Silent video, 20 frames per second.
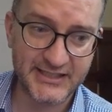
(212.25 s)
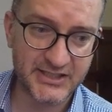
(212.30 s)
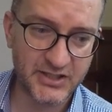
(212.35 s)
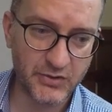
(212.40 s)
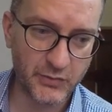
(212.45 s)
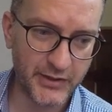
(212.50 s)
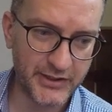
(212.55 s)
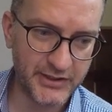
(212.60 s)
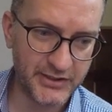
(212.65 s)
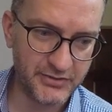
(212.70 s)
The
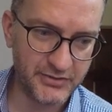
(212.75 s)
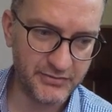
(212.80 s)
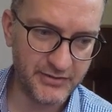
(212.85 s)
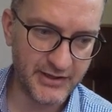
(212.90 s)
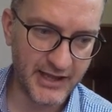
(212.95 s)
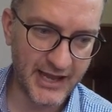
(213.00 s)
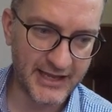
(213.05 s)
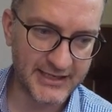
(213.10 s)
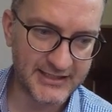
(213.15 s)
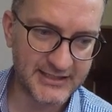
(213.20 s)
way you do
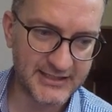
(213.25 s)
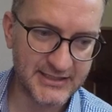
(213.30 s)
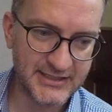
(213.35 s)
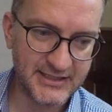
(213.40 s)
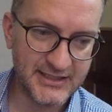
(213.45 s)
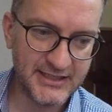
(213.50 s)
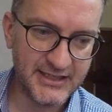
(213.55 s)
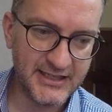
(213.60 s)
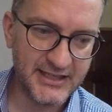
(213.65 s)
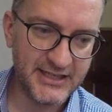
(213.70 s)
that
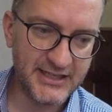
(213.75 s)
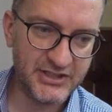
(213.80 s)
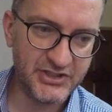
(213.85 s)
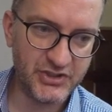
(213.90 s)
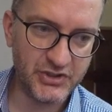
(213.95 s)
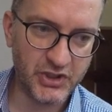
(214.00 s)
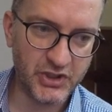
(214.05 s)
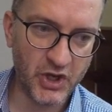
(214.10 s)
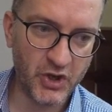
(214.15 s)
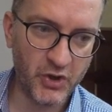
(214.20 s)
is you
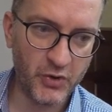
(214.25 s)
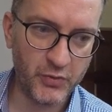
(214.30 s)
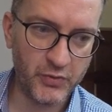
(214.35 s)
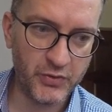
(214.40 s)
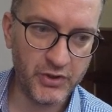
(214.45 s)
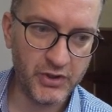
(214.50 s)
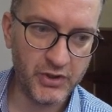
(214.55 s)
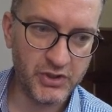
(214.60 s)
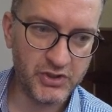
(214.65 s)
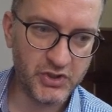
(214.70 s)
go
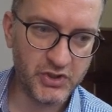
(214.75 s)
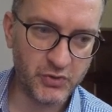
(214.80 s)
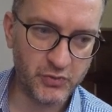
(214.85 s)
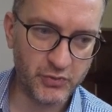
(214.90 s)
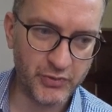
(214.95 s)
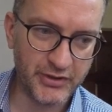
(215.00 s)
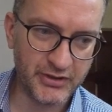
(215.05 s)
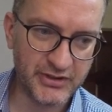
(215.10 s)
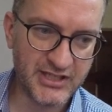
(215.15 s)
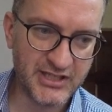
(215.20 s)
to
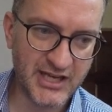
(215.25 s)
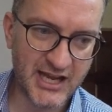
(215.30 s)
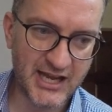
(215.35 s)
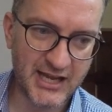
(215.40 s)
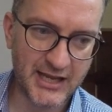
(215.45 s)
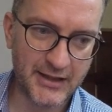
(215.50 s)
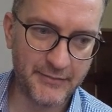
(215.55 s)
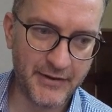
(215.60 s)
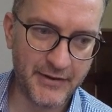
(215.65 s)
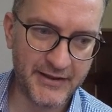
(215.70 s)
real
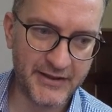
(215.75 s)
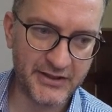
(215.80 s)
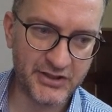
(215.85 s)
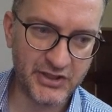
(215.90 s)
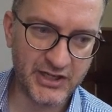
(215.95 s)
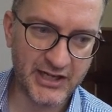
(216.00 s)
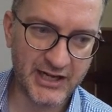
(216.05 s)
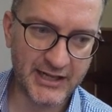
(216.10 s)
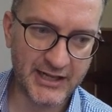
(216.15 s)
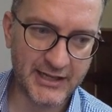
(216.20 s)
time and then you
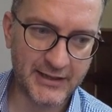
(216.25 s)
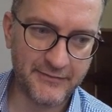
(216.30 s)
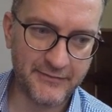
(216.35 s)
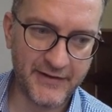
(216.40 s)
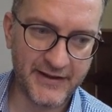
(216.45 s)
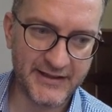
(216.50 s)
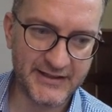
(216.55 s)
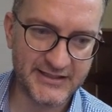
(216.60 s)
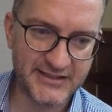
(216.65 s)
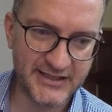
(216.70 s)
click
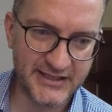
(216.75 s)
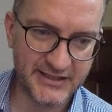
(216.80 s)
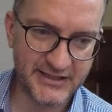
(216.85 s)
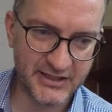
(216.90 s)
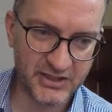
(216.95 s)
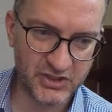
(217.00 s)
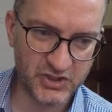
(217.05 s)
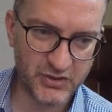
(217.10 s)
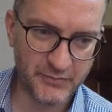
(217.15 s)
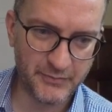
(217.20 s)
events, and there
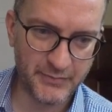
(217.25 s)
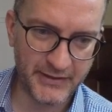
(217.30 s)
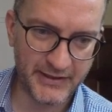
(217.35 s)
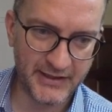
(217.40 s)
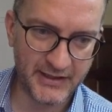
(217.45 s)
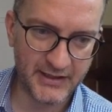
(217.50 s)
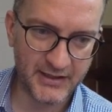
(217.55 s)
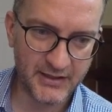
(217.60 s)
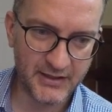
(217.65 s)
should be